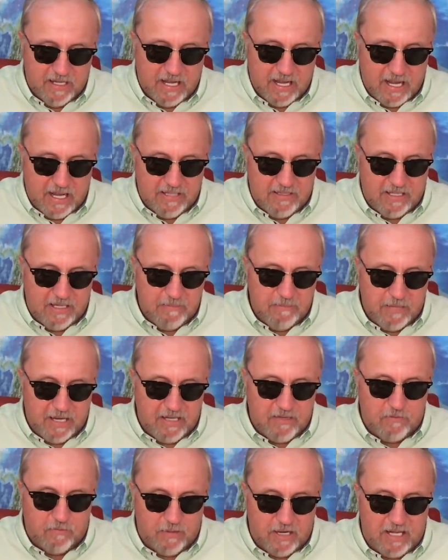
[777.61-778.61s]
and they
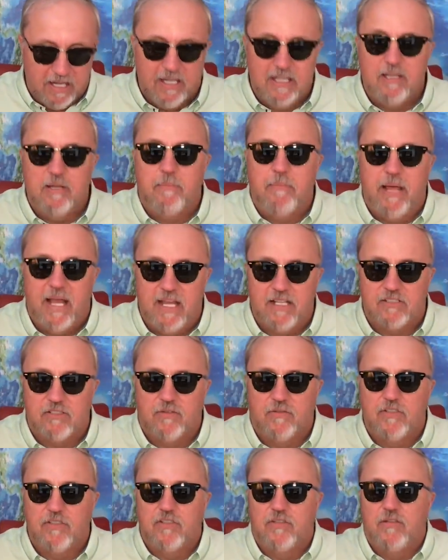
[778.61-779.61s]
made ready the
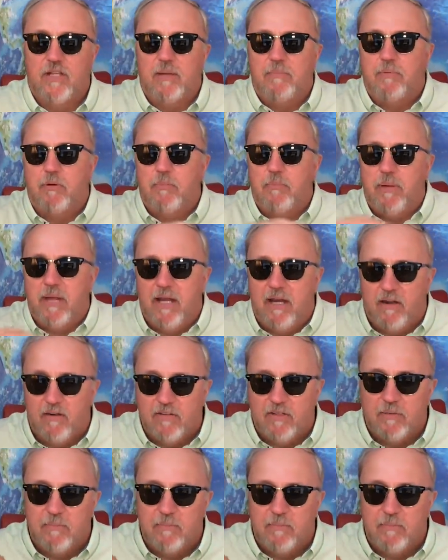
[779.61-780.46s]
Passover." So they prepared the